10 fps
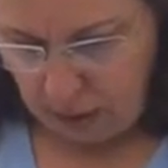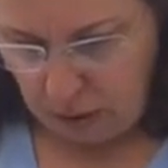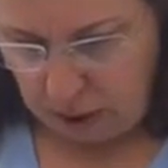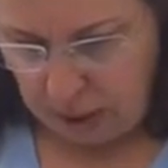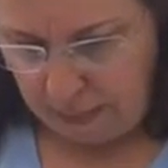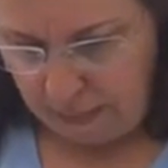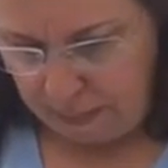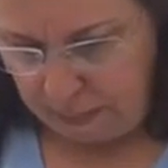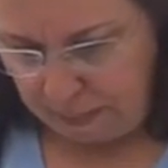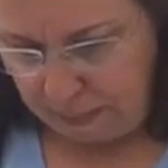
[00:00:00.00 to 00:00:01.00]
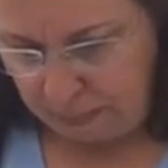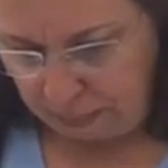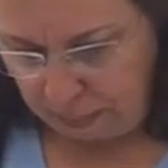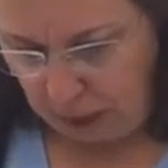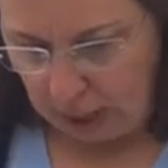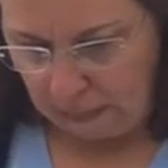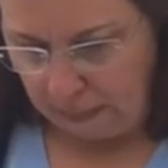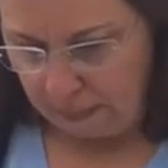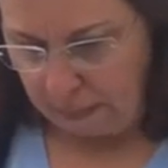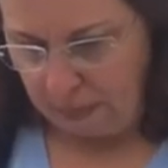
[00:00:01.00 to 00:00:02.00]
hold on okay
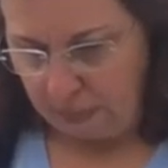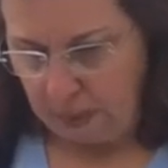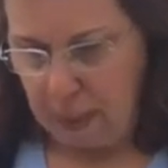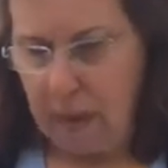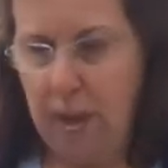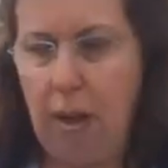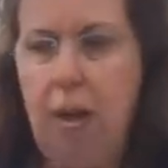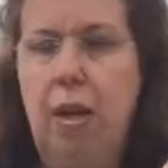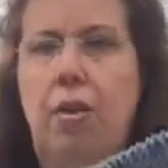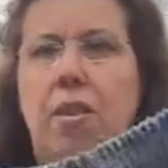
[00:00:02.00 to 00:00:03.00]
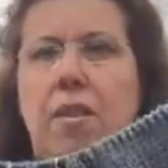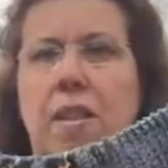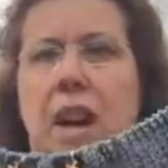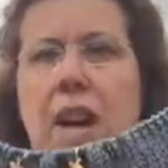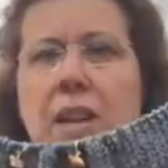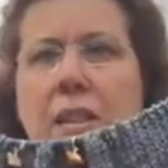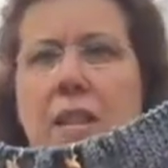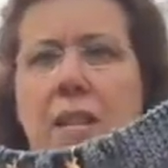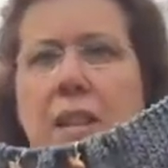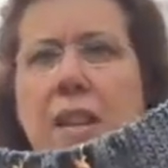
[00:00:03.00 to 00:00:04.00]
here are the
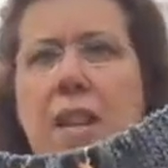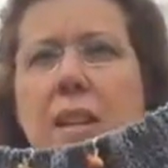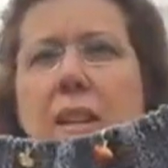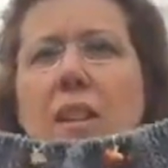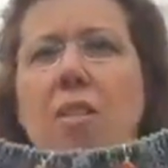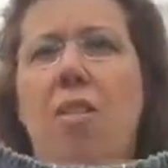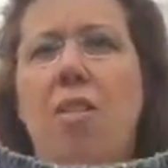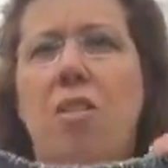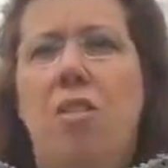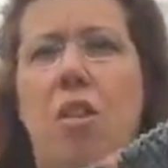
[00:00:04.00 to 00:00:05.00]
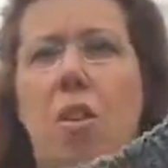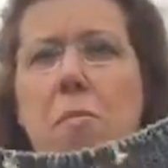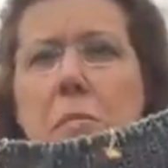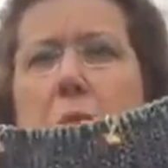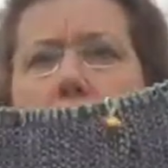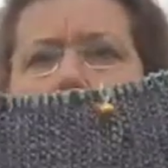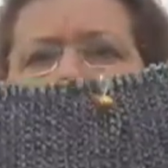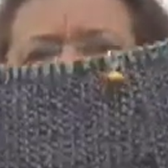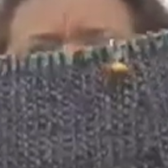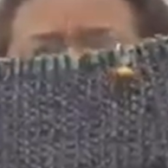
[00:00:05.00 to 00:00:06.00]
sides and here are the dart
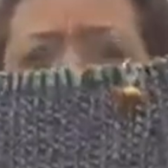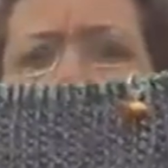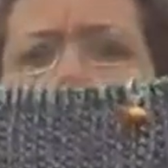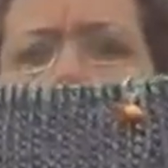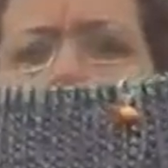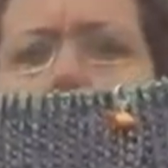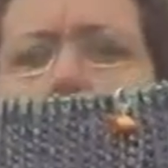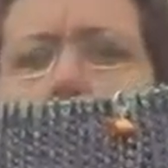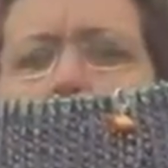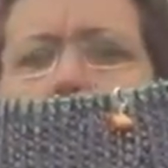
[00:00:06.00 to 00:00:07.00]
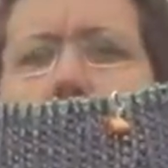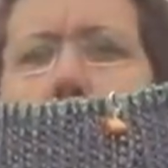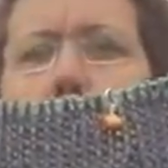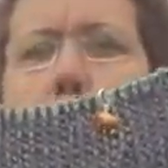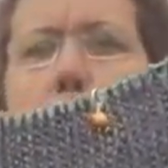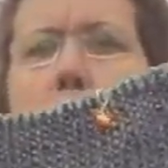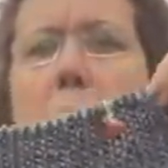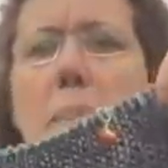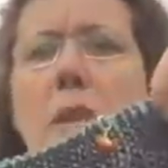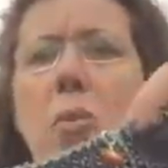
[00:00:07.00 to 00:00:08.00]
markers so
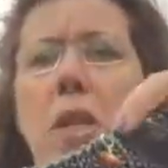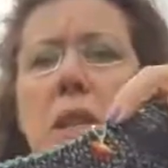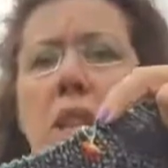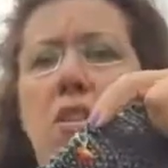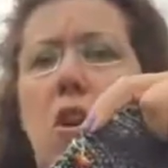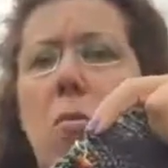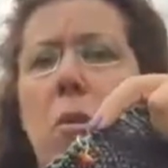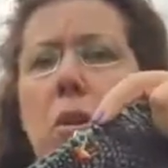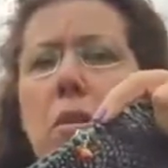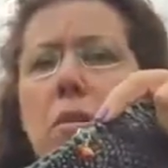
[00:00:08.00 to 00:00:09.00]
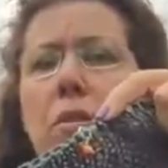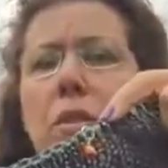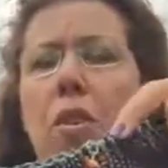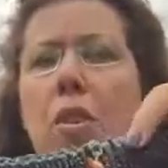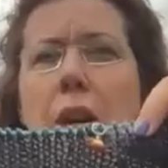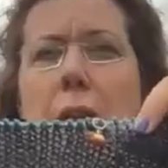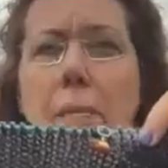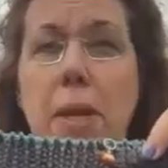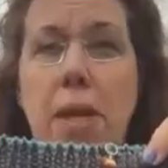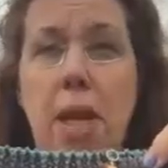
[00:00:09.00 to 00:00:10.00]
in between these dart markers are going to
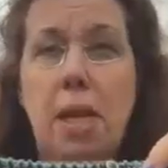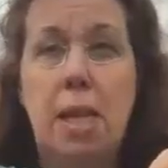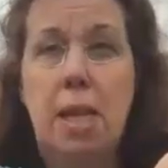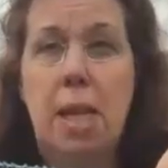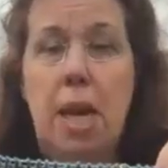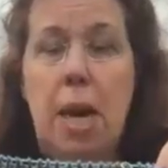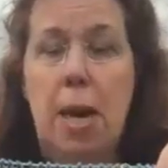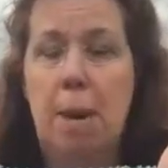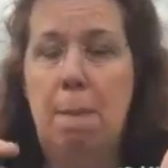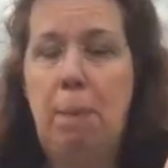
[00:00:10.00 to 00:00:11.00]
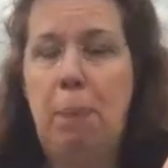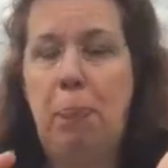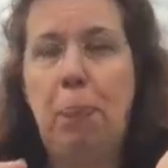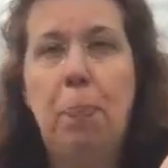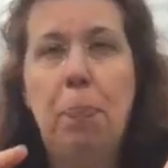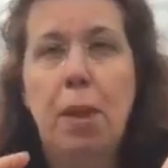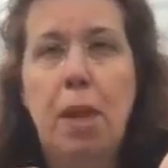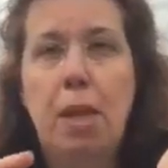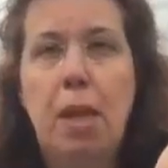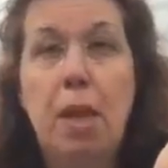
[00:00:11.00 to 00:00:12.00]
be like the um,
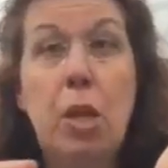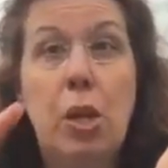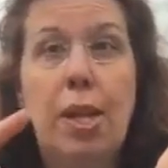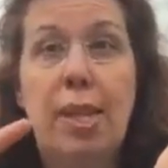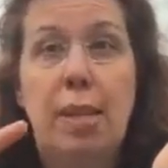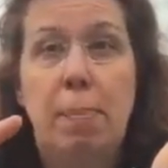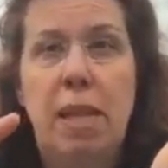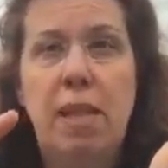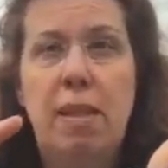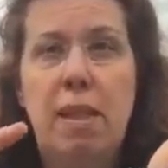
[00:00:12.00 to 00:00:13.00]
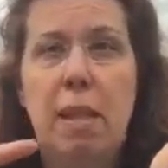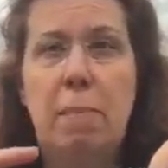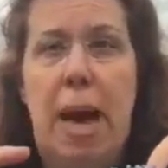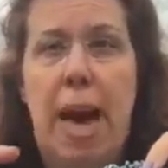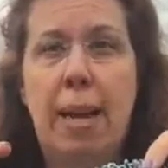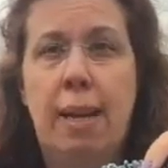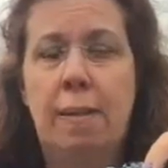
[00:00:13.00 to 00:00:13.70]
the little lace piece at the back